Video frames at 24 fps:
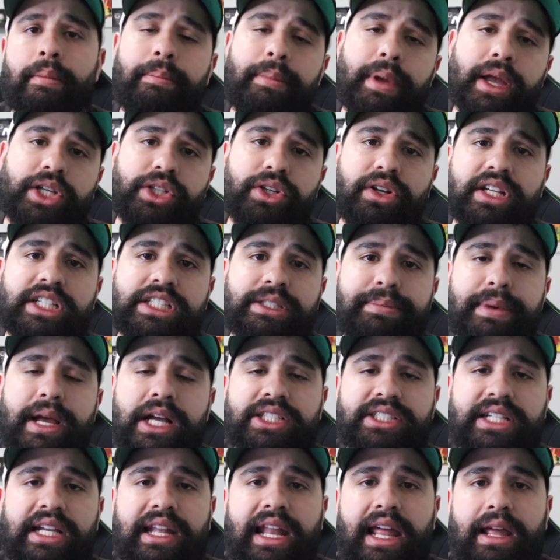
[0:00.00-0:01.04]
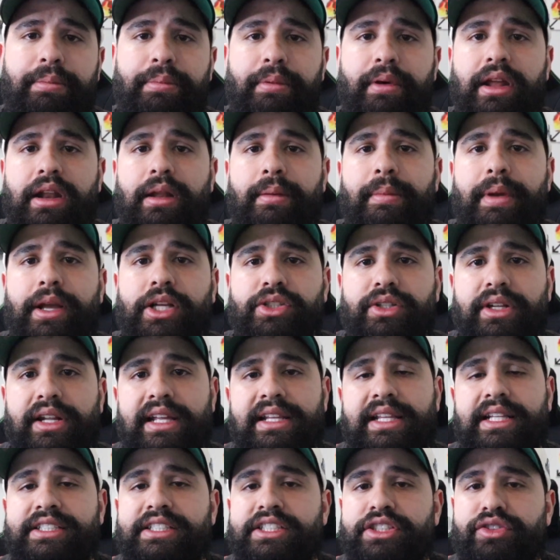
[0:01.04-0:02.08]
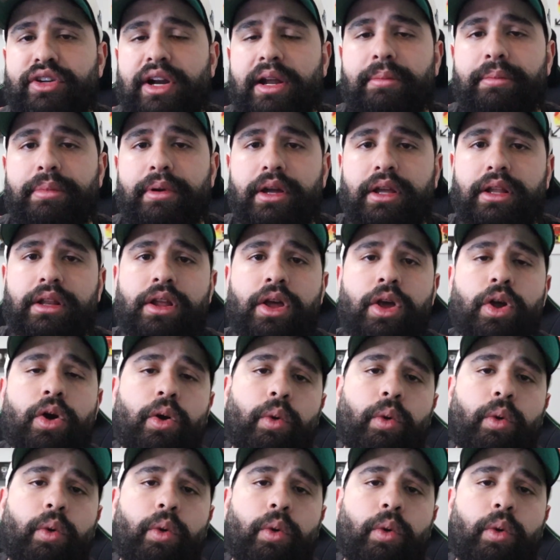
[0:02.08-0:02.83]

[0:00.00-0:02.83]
Make sure to smash that like button and make sure to hit that subscribe button.